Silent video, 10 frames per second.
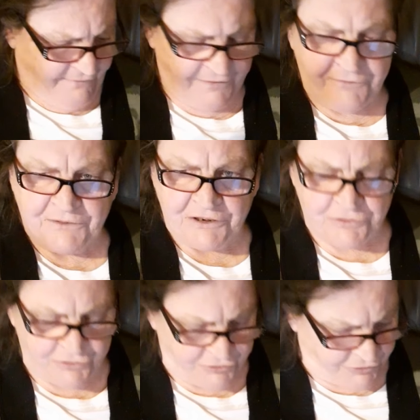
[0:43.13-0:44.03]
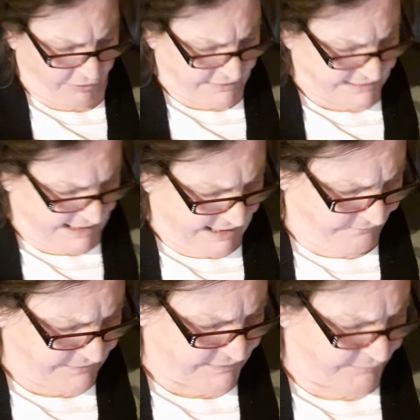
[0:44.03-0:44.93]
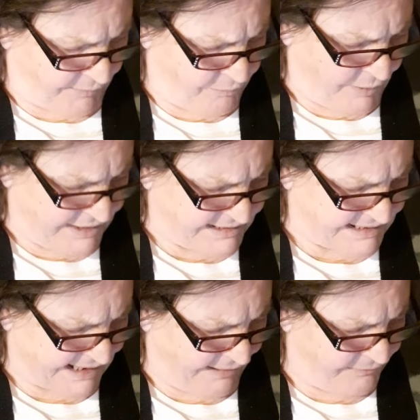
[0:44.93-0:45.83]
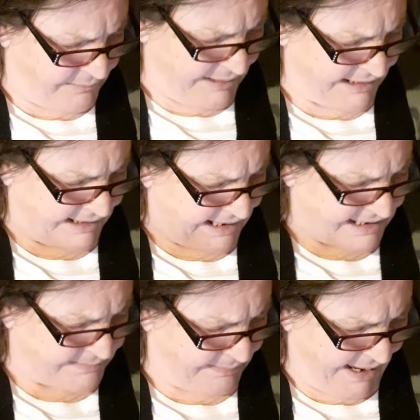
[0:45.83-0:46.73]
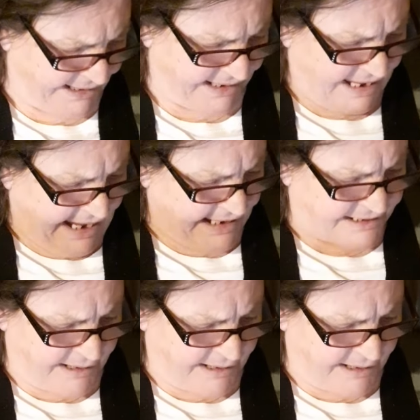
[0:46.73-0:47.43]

$52 left from wins the government gets back. It's